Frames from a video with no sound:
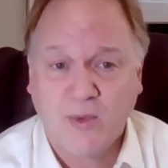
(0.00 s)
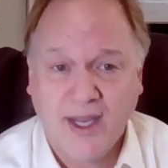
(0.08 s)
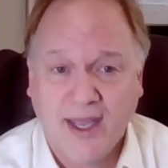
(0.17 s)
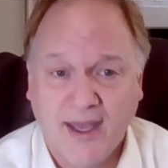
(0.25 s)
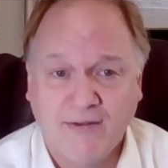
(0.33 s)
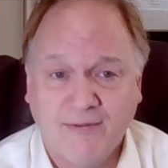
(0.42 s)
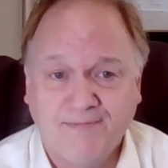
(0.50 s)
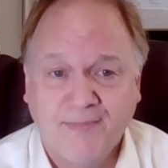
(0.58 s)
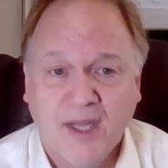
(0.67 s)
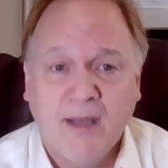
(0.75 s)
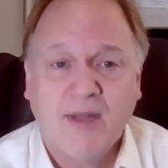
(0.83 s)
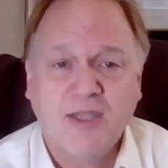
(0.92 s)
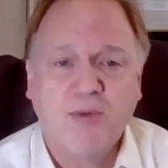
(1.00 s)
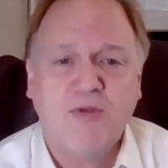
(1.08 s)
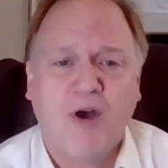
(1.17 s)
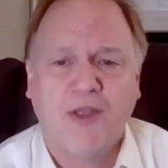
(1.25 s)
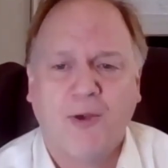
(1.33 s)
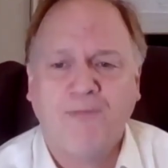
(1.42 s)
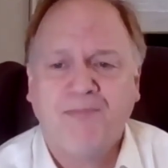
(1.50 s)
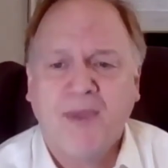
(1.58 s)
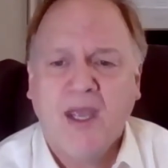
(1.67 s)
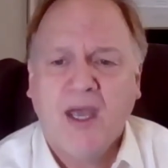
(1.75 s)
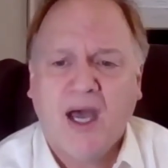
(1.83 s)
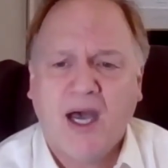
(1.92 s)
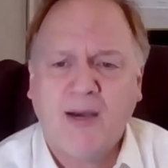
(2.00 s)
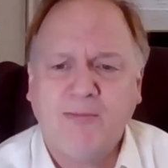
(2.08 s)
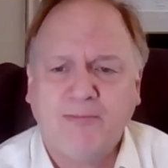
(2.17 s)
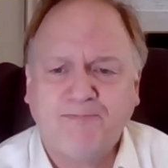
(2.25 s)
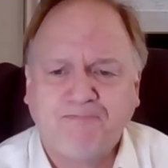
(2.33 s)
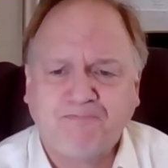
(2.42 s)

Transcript: we have. Let's move on though.